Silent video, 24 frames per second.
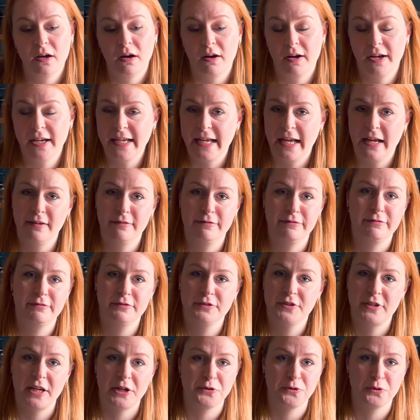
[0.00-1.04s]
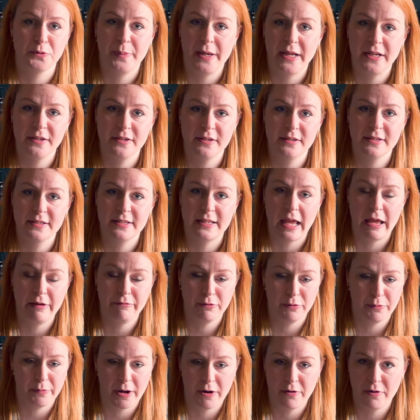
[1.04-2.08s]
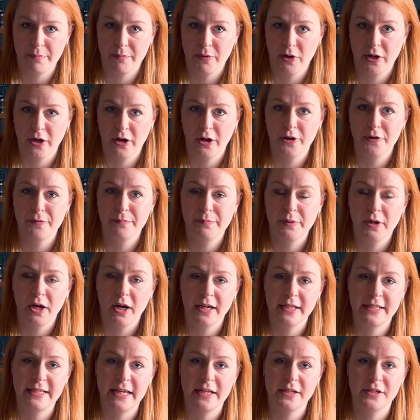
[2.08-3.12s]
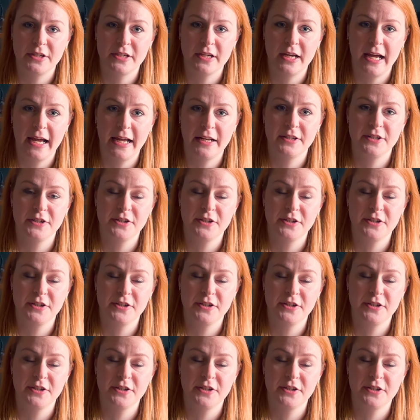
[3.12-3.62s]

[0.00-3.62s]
I have central pendants everywhere in my home, but I tend to add